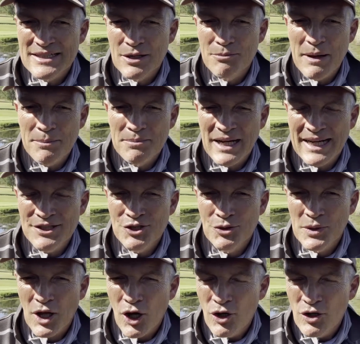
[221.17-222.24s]
he'll baptize you
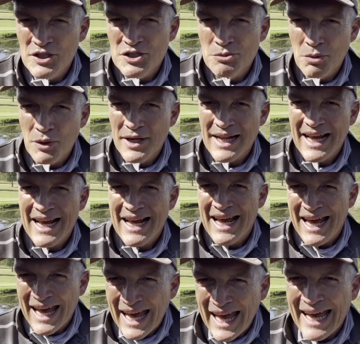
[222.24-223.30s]
with the Holy Spirit
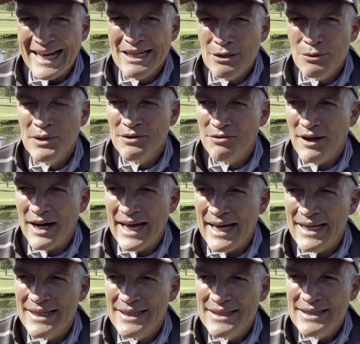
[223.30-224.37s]
and with fire.